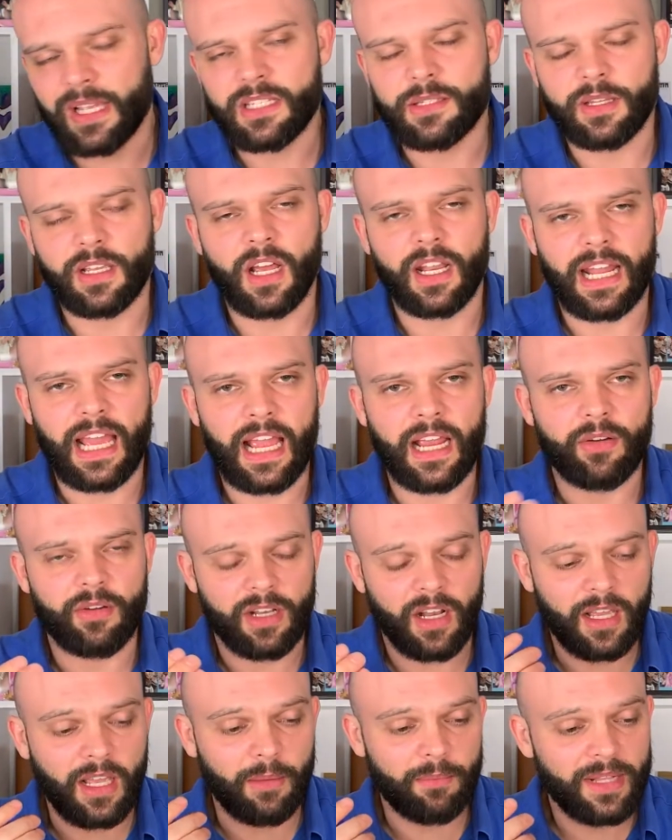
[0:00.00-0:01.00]
me kind of
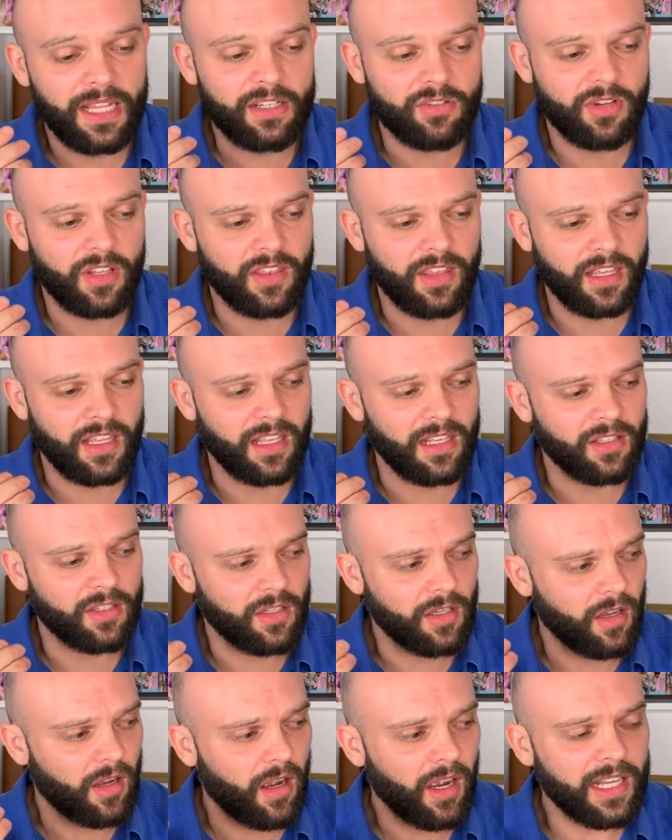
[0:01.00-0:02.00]
angry. Like, I'm literally
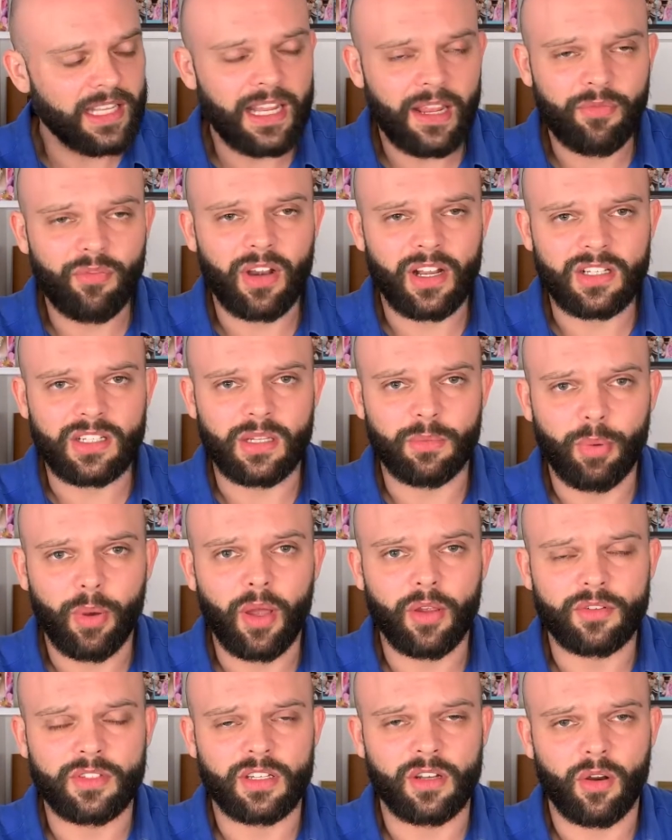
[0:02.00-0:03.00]
thinking, I never actually
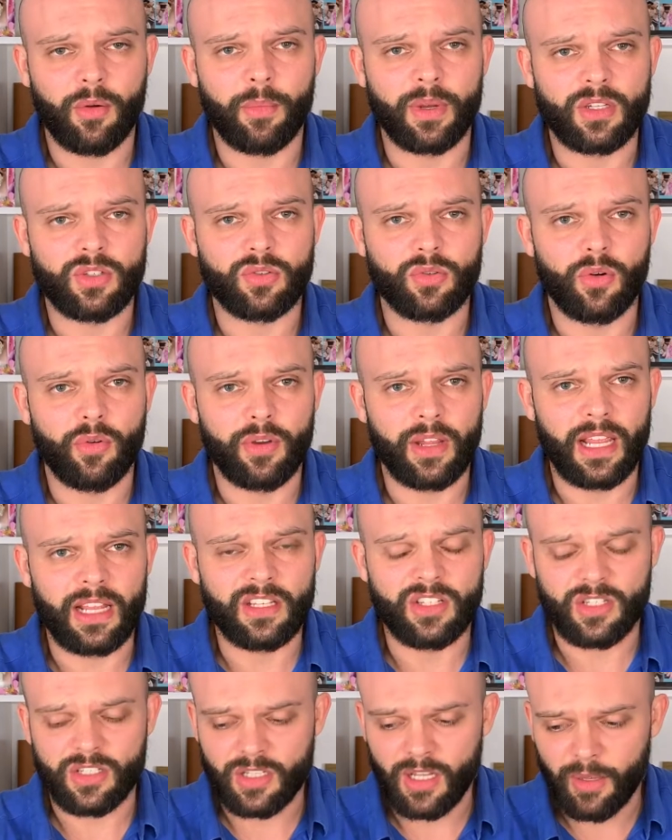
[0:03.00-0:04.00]
posted on my story
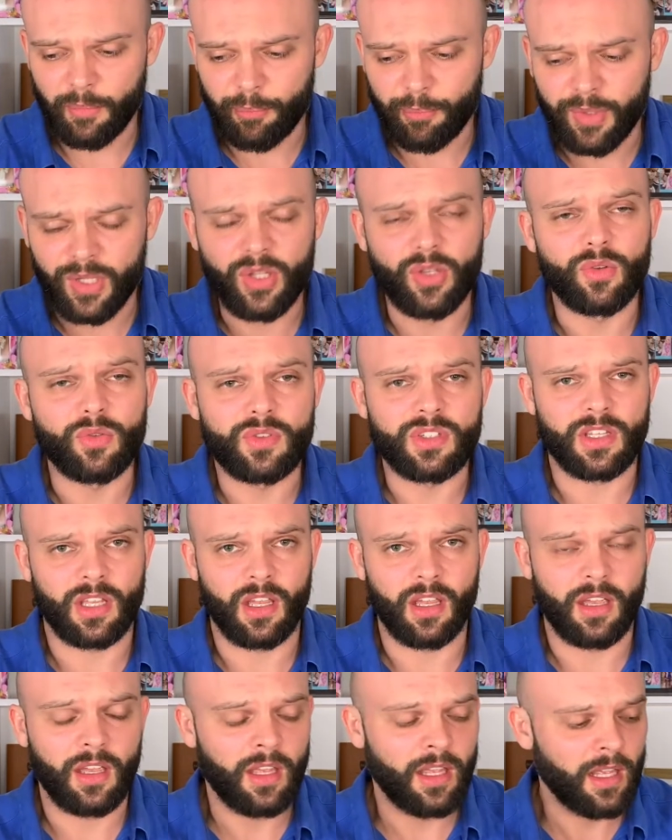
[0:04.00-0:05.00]
and just abused
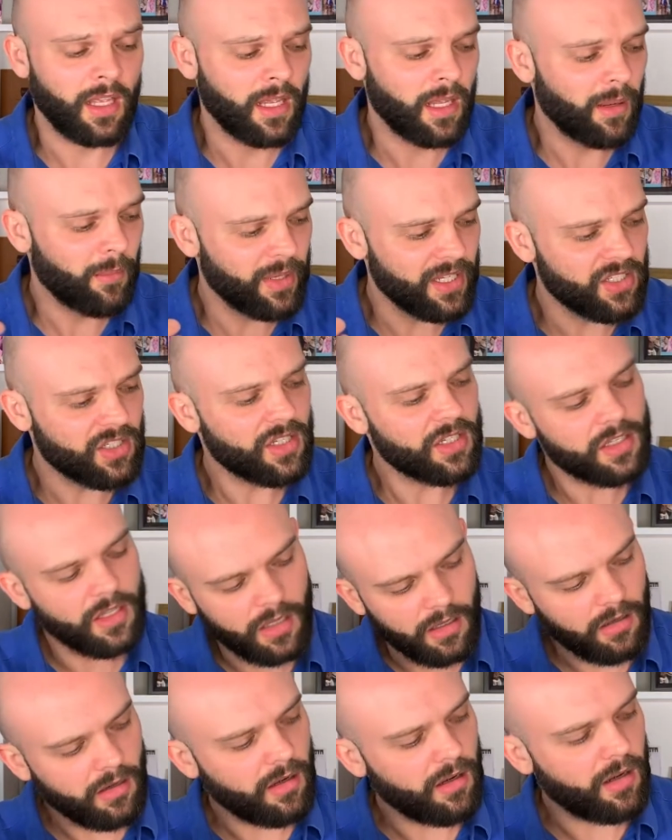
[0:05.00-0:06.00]
her. But it's just
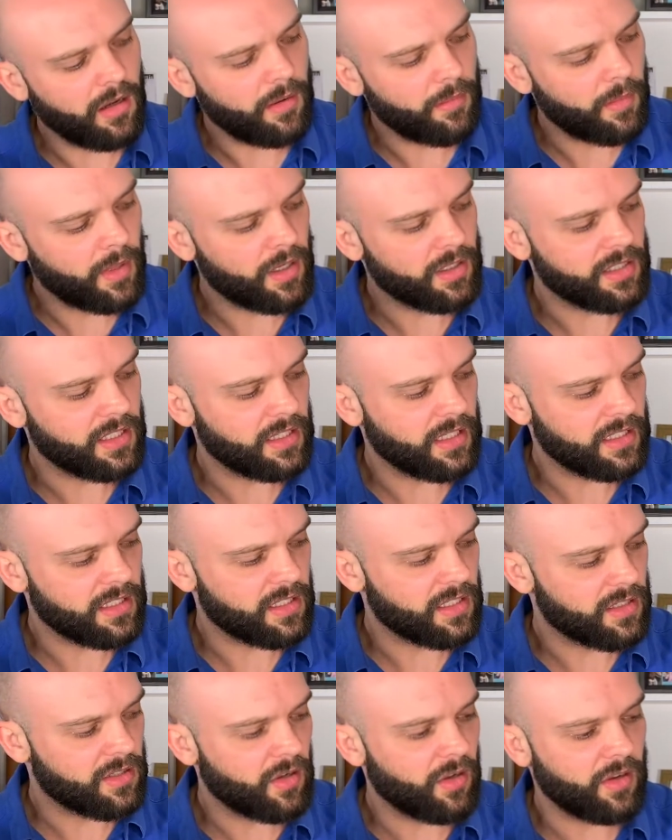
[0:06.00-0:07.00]
like, oh, Martin,
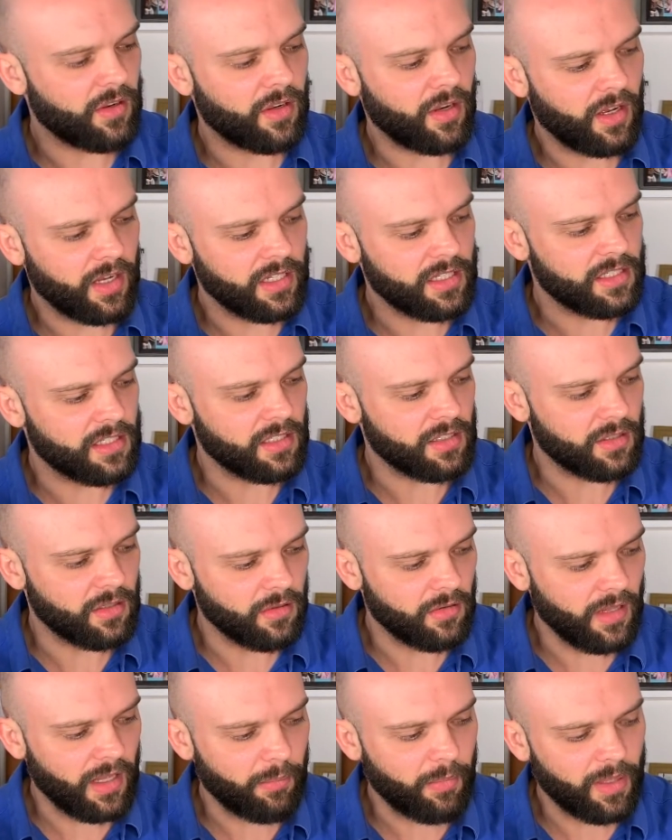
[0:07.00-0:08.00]
that's just not nice to
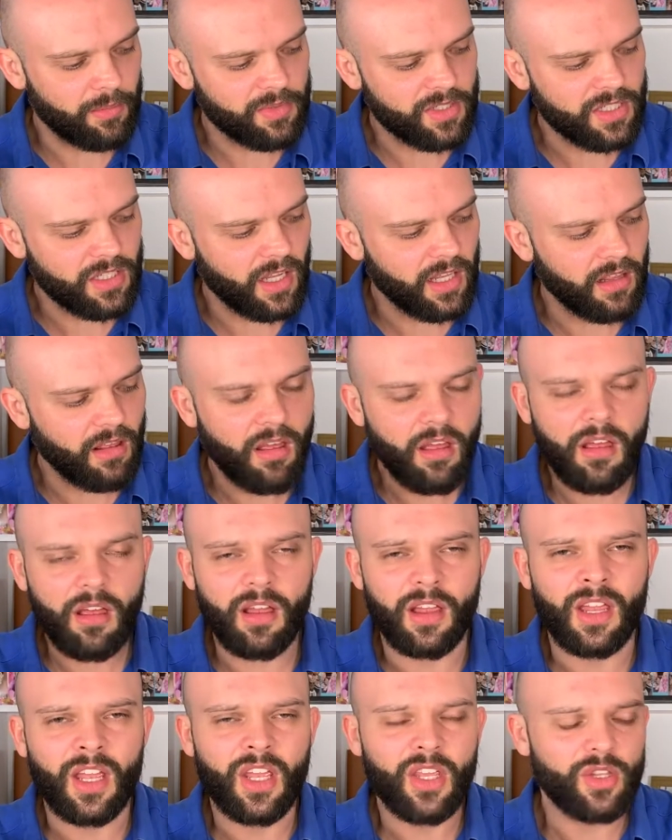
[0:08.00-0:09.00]
do that. But I'm just like,
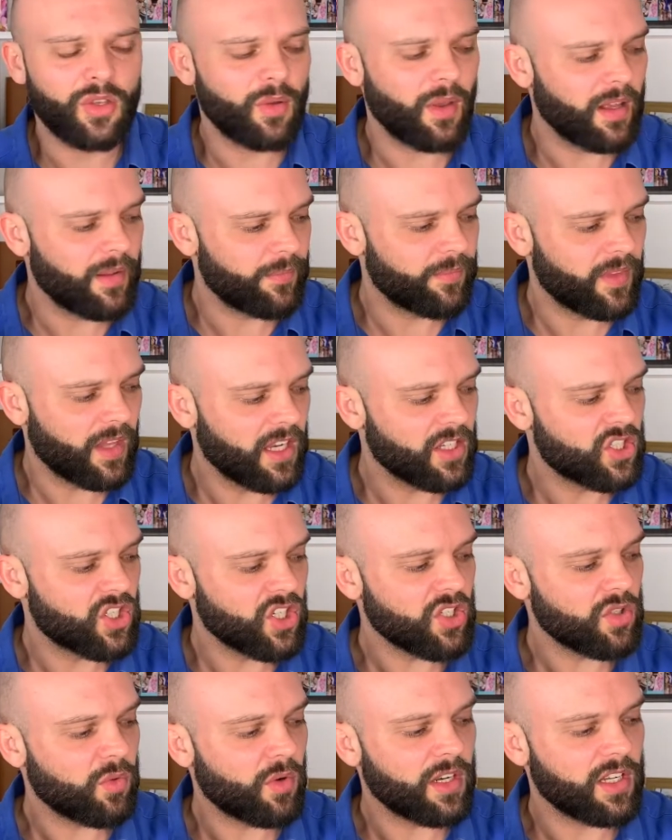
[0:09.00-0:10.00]
oh, you, I
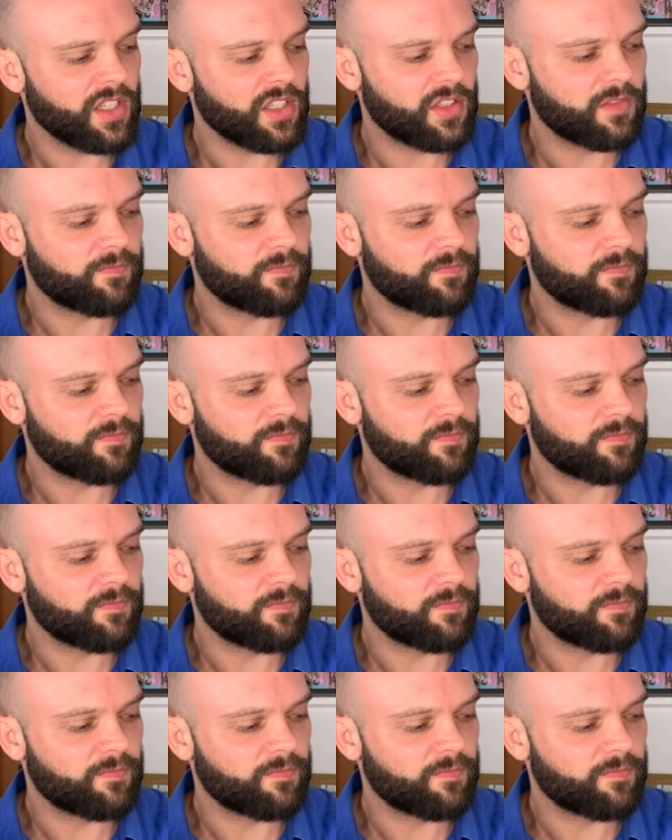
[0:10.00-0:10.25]
just want to,